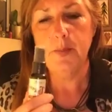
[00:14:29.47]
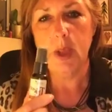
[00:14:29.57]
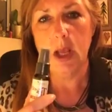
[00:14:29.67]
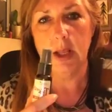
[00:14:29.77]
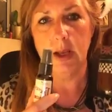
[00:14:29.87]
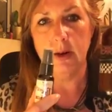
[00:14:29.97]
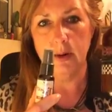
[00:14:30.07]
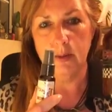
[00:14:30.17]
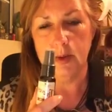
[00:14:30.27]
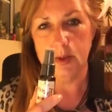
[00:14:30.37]
cleaner.
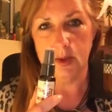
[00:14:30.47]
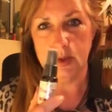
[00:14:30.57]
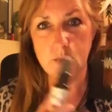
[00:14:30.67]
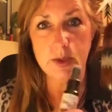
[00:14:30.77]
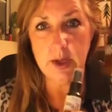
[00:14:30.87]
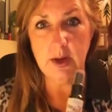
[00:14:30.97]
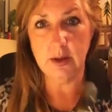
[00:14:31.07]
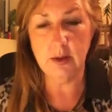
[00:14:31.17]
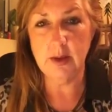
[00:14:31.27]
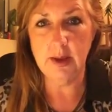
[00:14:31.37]
So this was
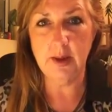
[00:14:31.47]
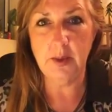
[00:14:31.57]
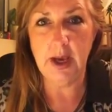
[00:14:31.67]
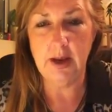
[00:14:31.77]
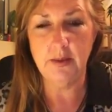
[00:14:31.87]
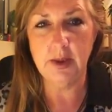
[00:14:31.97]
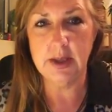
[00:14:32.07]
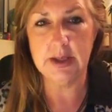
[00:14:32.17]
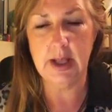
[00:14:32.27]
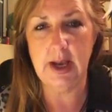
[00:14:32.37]
another thing that we had for
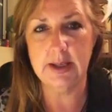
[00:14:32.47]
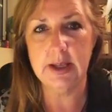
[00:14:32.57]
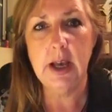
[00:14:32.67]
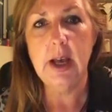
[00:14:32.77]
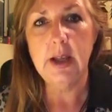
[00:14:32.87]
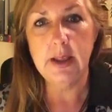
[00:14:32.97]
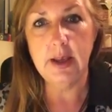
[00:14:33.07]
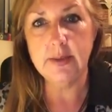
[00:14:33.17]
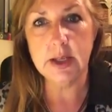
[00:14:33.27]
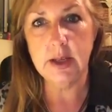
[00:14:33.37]
this class.
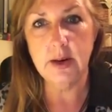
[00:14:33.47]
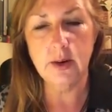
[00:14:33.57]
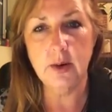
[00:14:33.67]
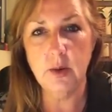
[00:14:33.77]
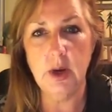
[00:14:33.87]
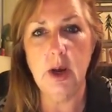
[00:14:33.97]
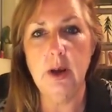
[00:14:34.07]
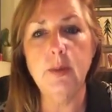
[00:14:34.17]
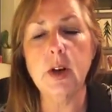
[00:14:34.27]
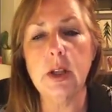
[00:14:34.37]
Thieves cleaner.
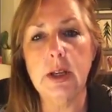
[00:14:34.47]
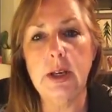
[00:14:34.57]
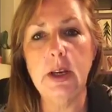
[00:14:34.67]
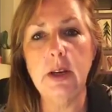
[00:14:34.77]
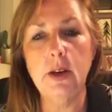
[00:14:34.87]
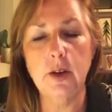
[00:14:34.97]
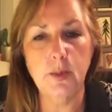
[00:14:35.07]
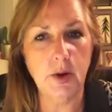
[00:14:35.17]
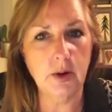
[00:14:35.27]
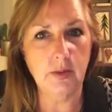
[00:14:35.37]
You're cleaning, you're
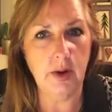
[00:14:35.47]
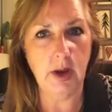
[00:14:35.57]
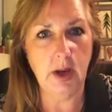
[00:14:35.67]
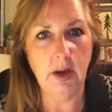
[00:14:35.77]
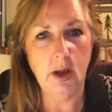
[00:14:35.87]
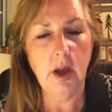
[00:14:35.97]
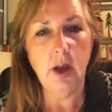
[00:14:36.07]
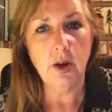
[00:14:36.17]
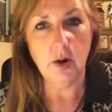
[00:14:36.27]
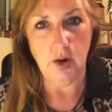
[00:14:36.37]
purifying
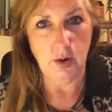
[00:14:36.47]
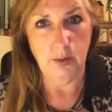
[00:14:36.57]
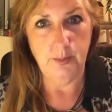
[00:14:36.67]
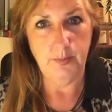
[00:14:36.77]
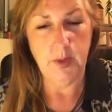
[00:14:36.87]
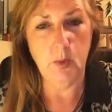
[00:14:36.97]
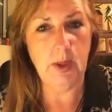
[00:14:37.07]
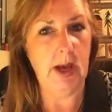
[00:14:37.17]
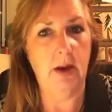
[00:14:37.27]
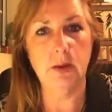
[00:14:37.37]
your home
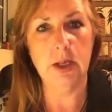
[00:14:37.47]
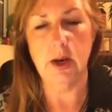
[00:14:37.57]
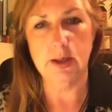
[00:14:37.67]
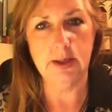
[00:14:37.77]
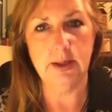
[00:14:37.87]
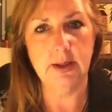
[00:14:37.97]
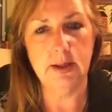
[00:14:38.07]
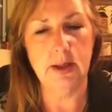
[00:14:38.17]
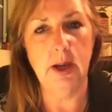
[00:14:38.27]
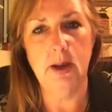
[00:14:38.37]
without
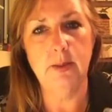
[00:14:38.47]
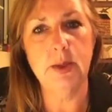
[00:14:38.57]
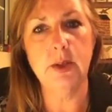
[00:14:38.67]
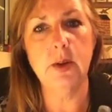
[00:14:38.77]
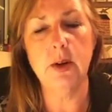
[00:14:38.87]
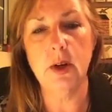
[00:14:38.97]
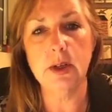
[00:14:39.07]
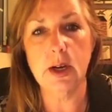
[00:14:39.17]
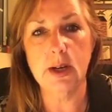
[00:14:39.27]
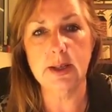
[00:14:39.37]
toxins. So they're
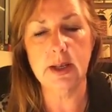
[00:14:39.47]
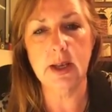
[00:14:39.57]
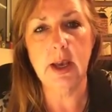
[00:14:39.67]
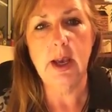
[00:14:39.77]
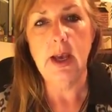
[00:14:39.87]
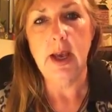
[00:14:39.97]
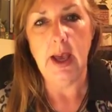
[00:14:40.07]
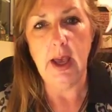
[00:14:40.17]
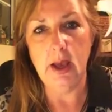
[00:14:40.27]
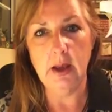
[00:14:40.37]
non-toxic.
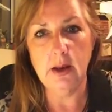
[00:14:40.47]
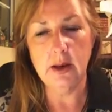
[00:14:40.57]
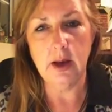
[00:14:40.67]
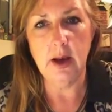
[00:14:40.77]
and